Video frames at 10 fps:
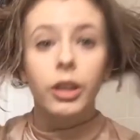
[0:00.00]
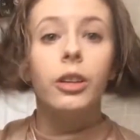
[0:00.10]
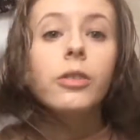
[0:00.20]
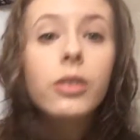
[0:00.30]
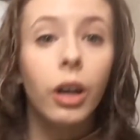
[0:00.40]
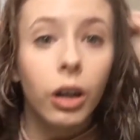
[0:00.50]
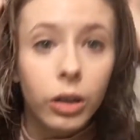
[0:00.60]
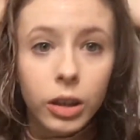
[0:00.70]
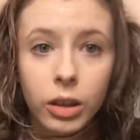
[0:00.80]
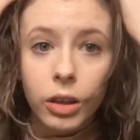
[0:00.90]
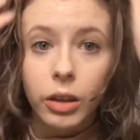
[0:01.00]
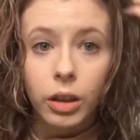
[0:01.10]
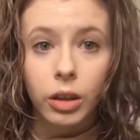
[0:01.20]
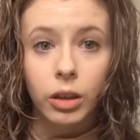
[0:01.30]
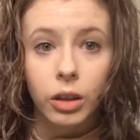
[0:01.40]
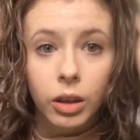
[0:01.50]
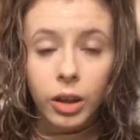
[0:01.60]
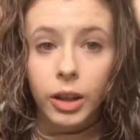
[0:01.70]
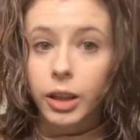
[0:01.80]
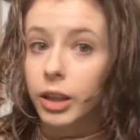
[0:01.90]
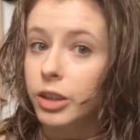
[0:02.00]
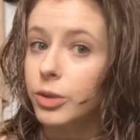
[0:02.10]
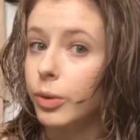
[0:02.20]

So, here's what